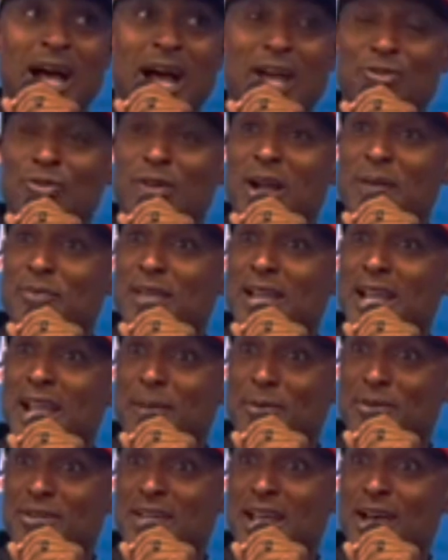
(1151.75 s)
I dropped the
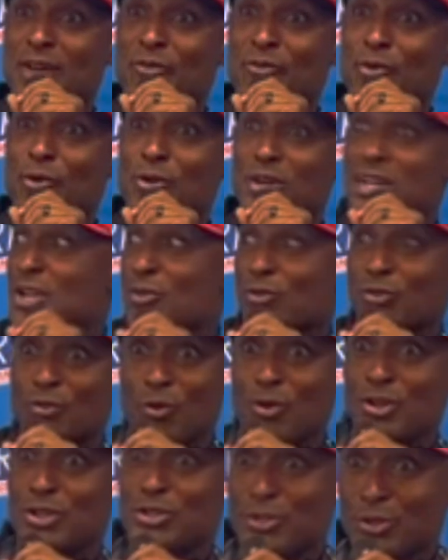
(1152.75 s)
hammer down, 40, he
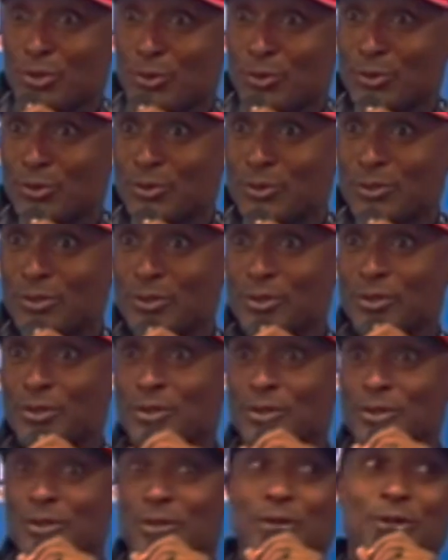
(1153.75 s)
was 42.
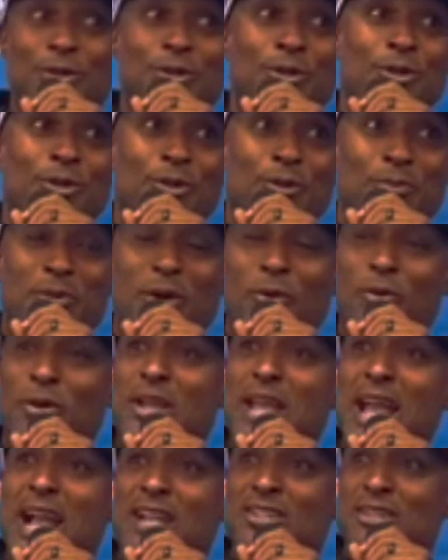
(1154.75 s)
But
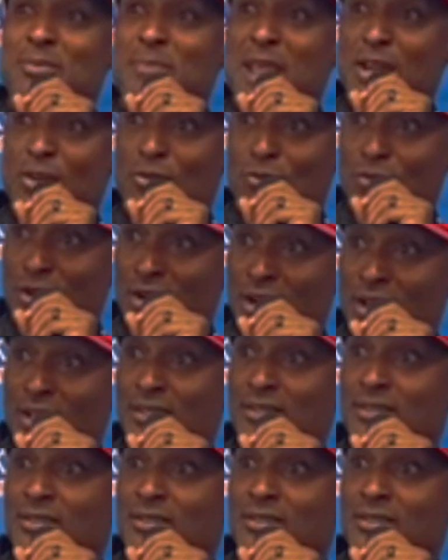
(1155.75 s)
we actually made a
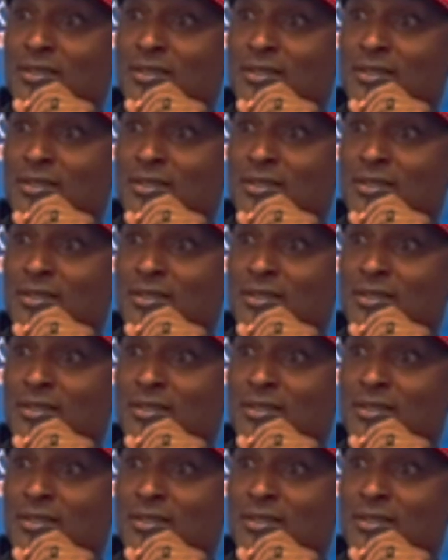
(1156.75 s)
run.